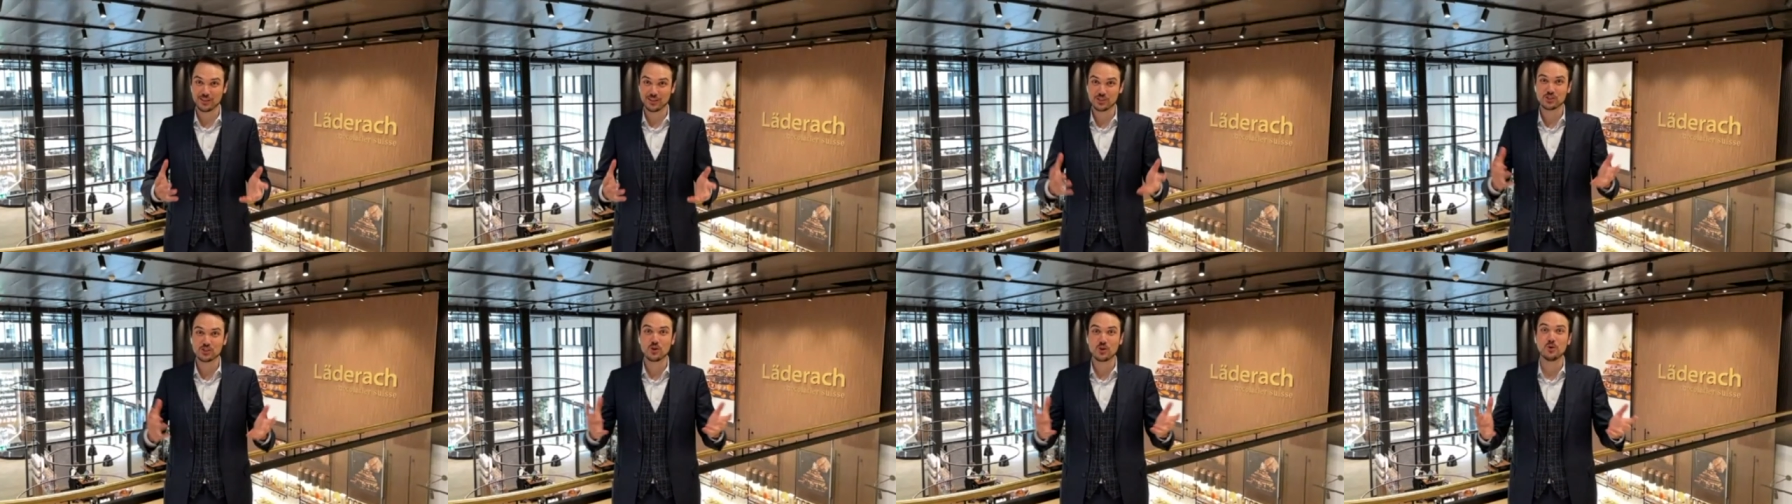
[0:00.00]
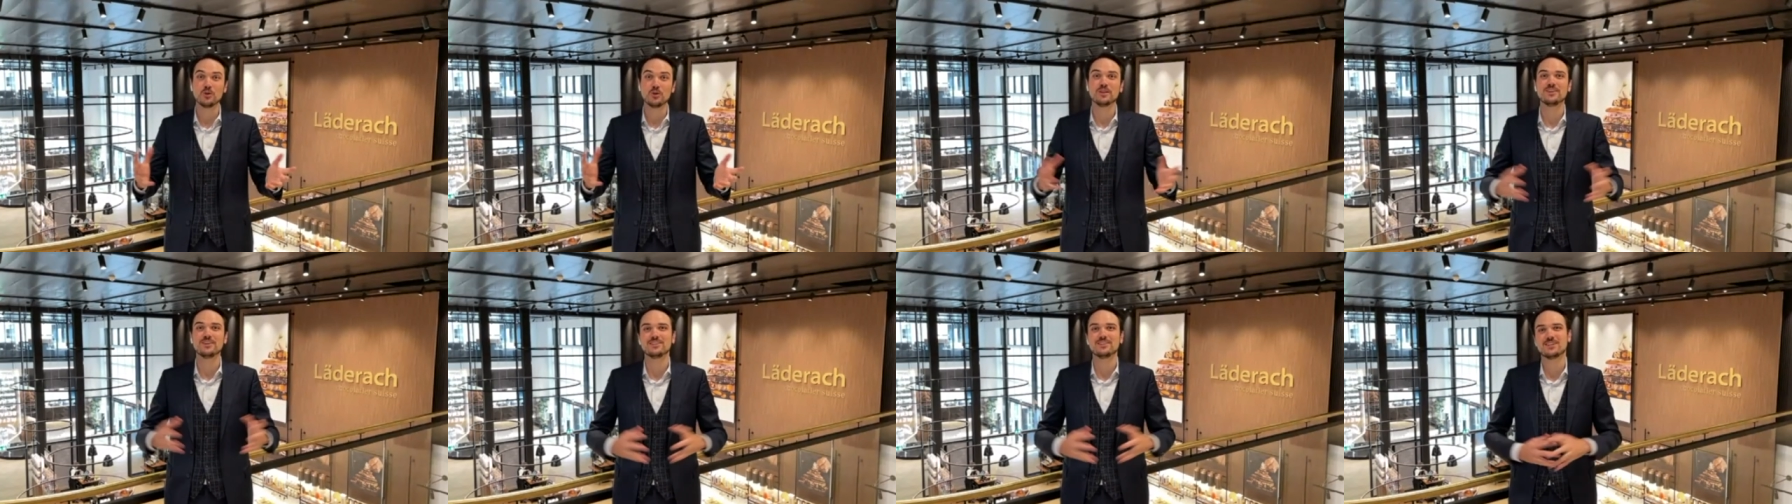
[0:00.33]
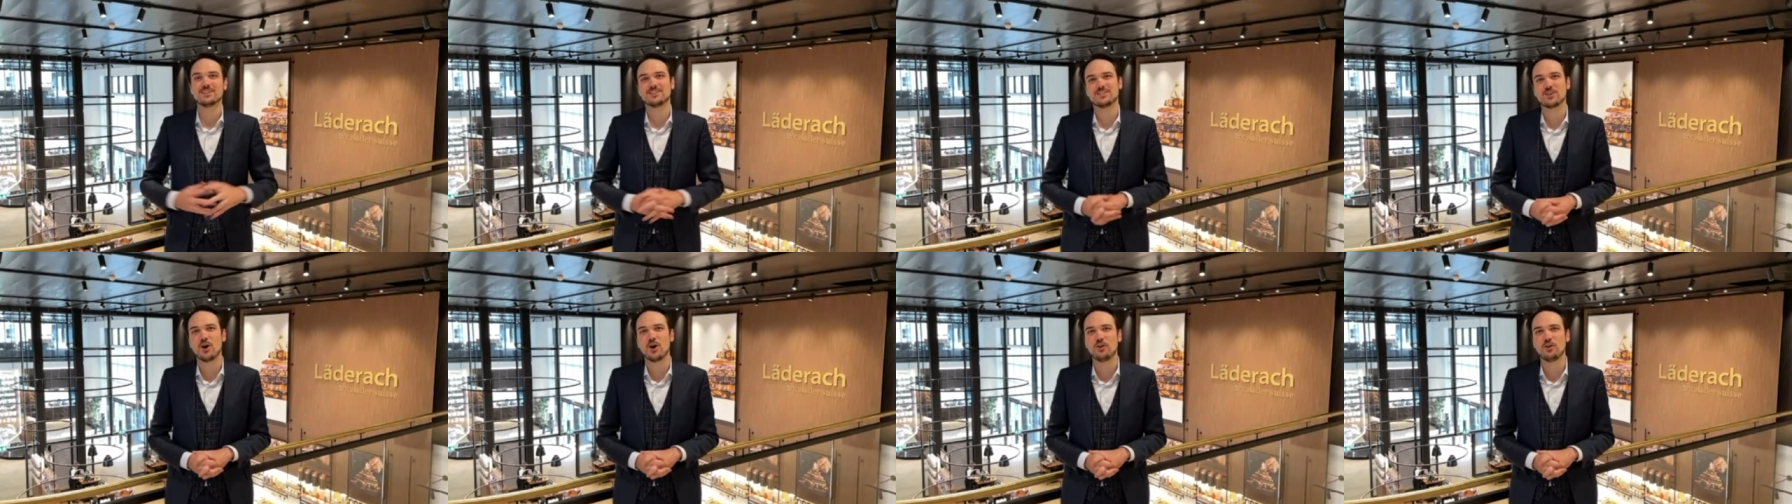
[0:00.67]

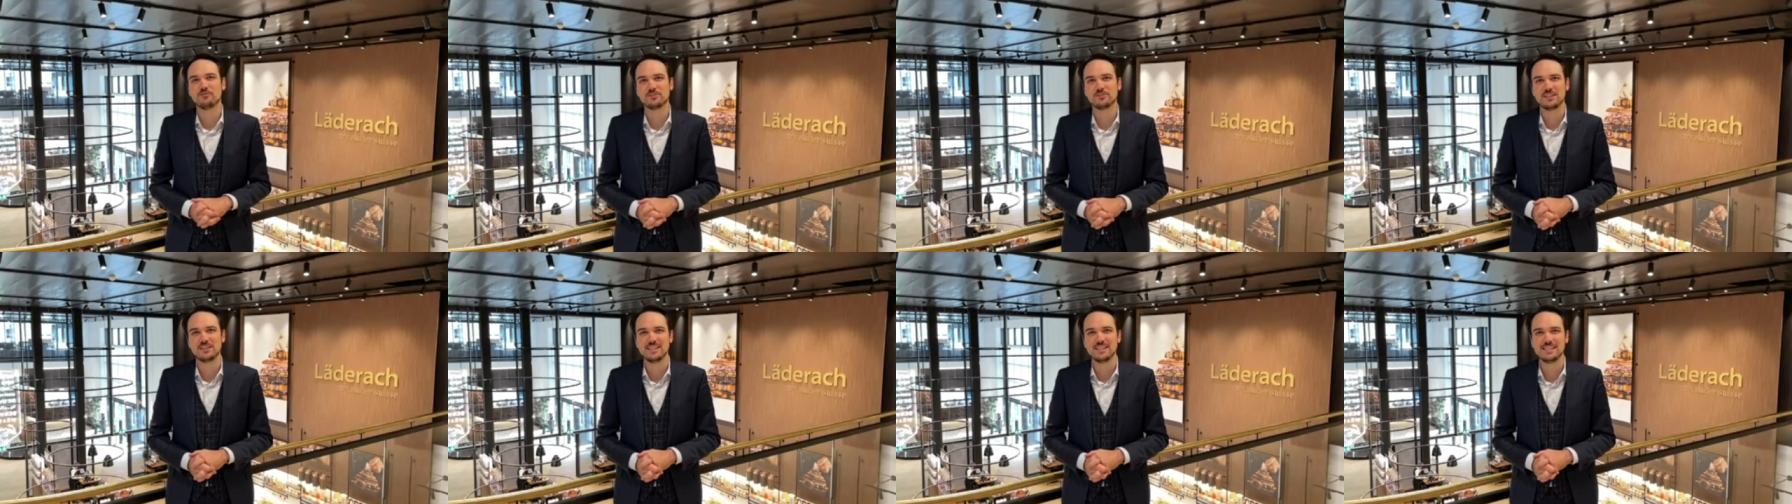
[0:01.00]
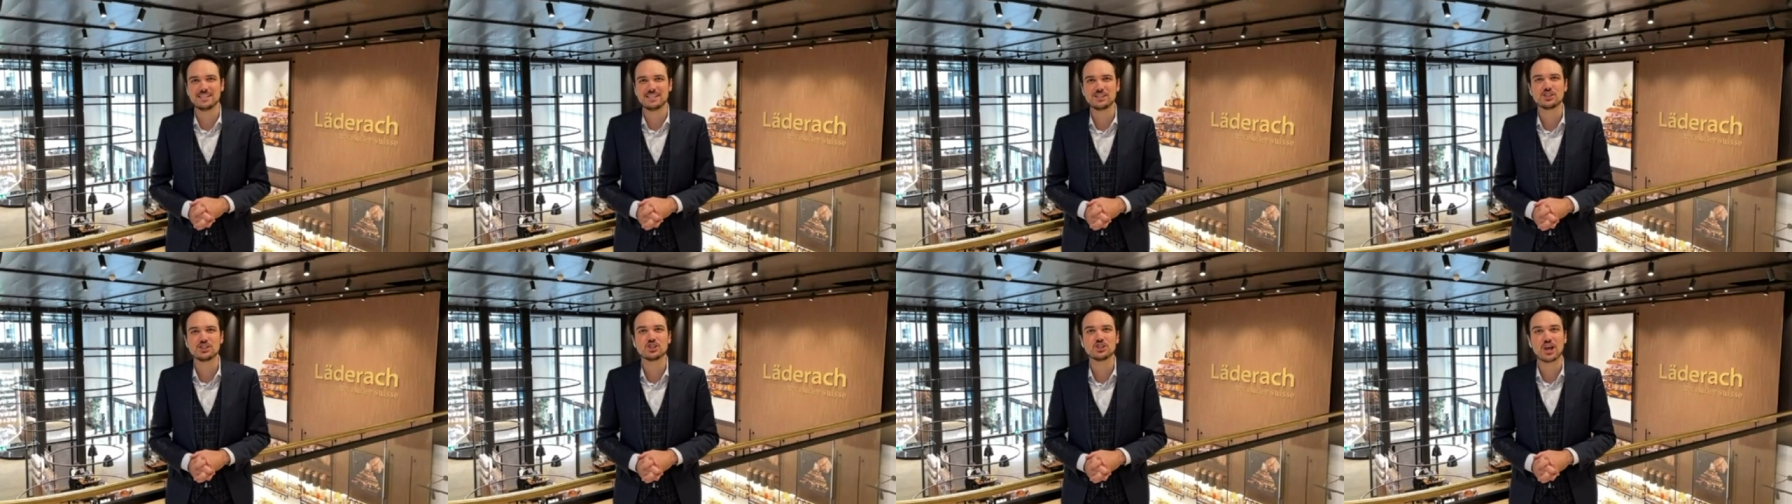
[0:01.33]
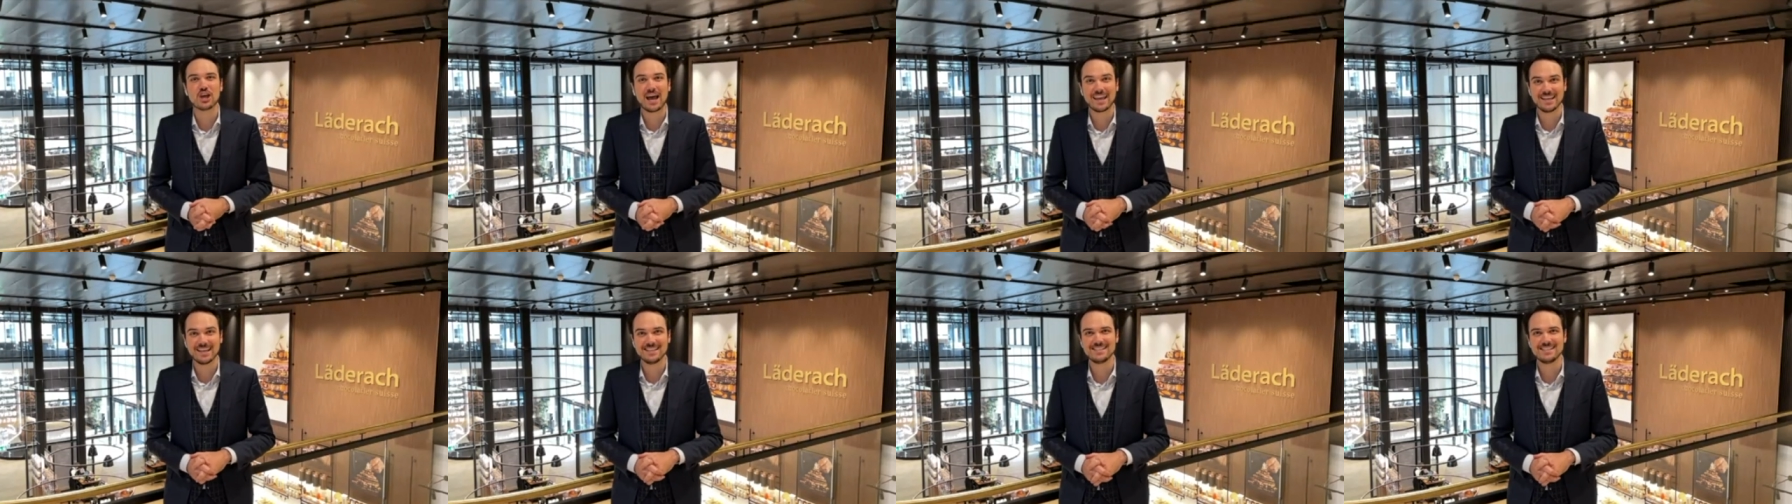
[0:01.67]
shoulders of these
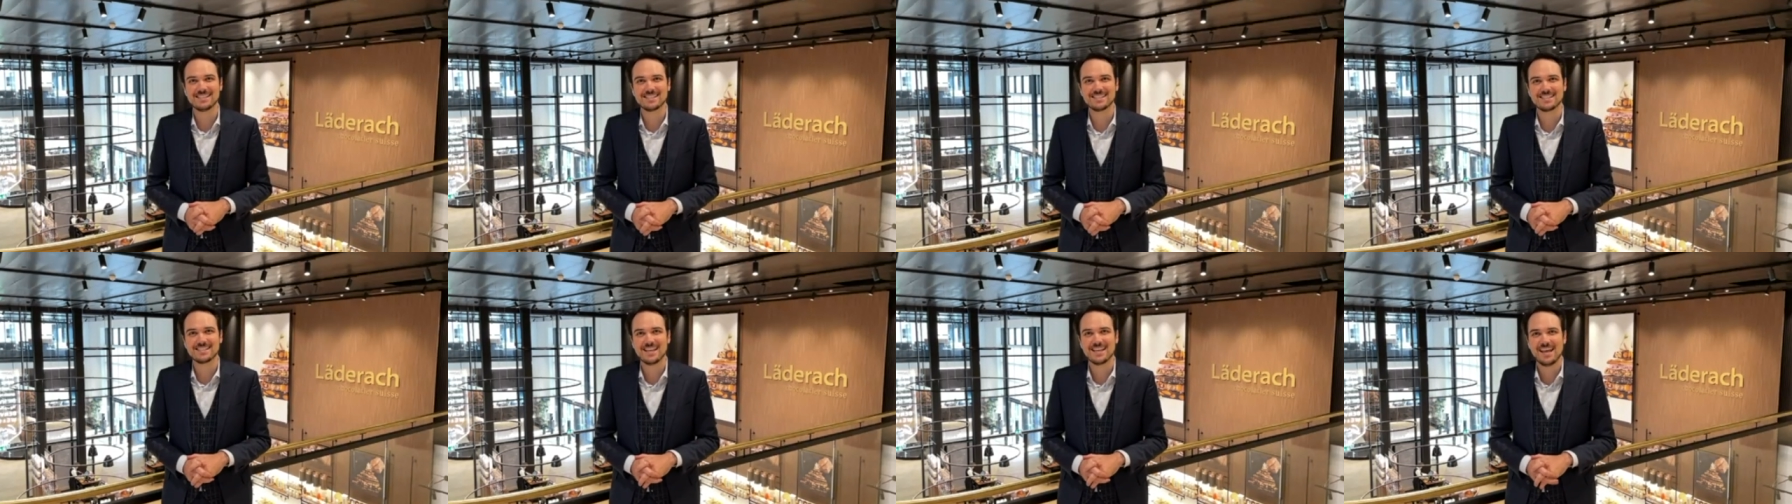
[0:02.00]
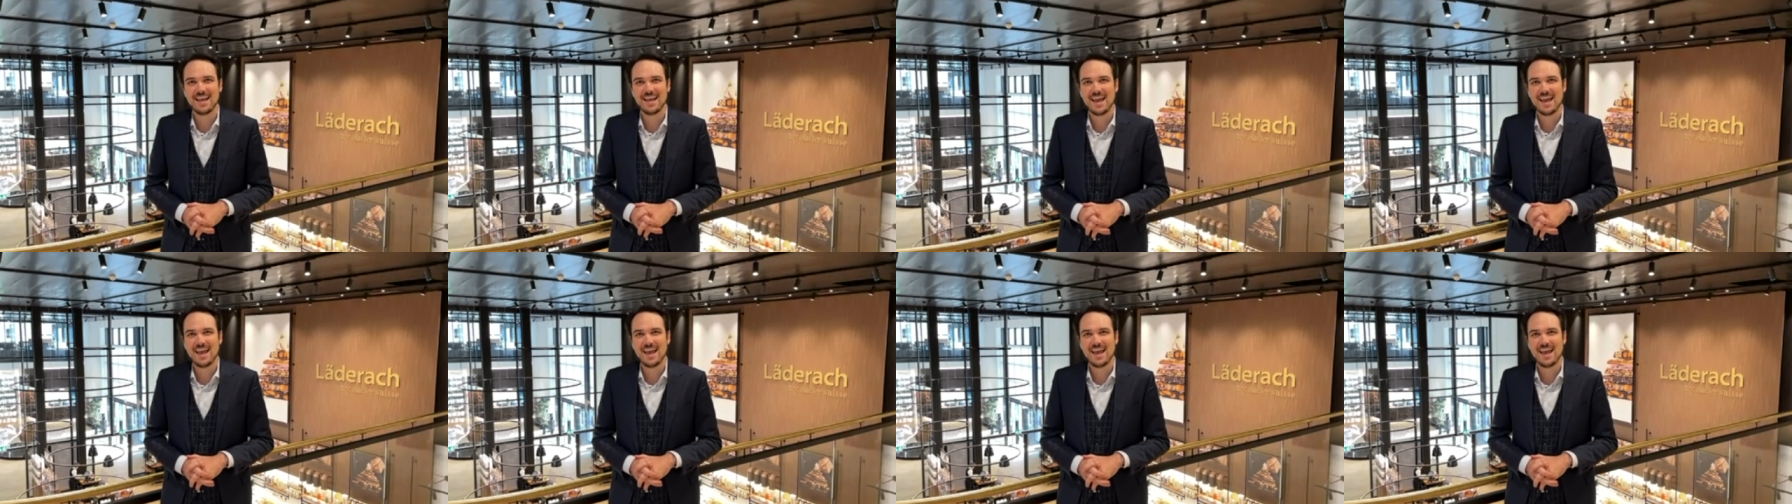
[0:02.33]
giants.